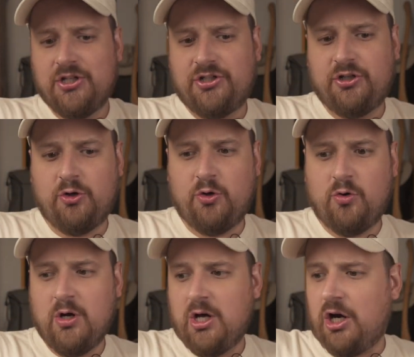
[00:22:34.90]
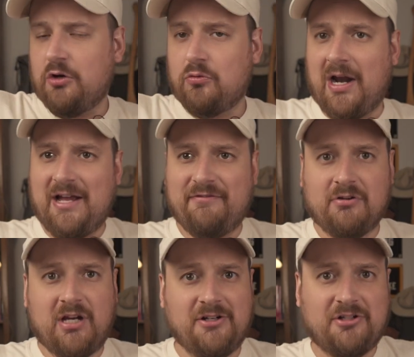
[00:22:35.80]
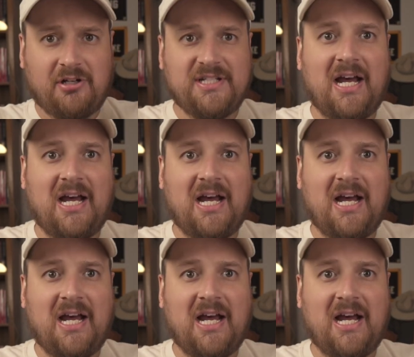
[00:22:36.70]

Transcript: to a rival country's